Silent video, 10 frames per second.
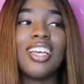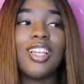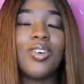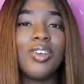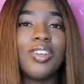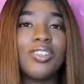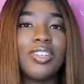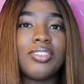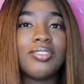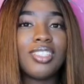LOL, you're
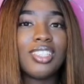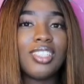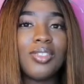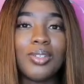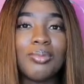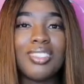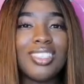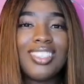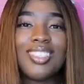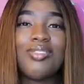not funny. Well, I'm
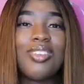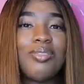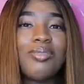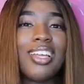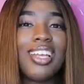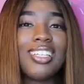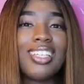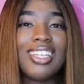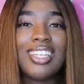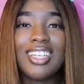just flirting back
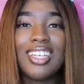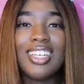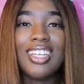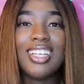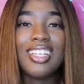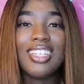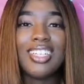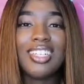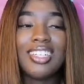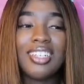like,
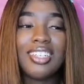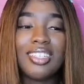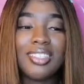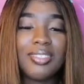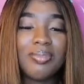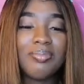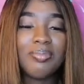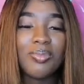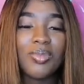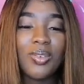
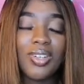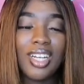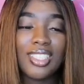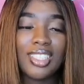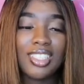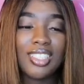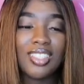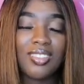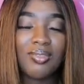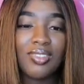what did I say to
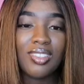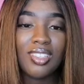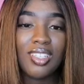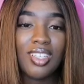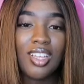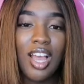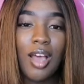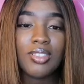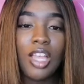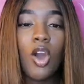him?
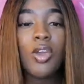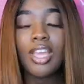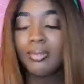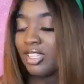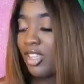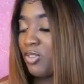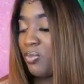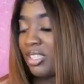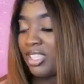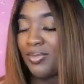I was like, oh, he kept saying you
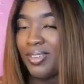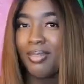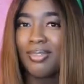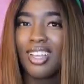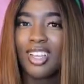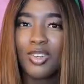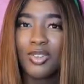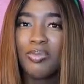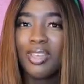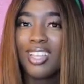missed this spot. I'm like, oh,
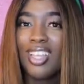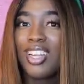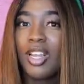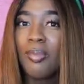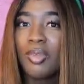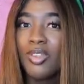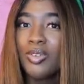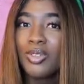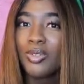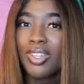you picked that. I mean,
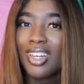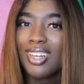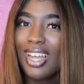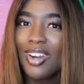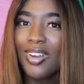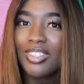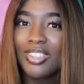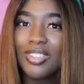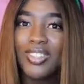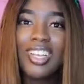you do it. I don't have
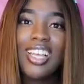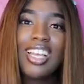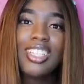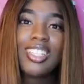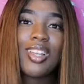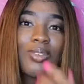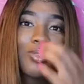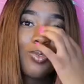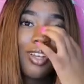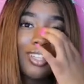to do it. So there
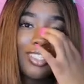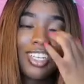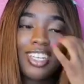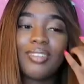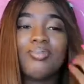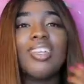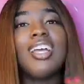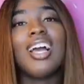was one time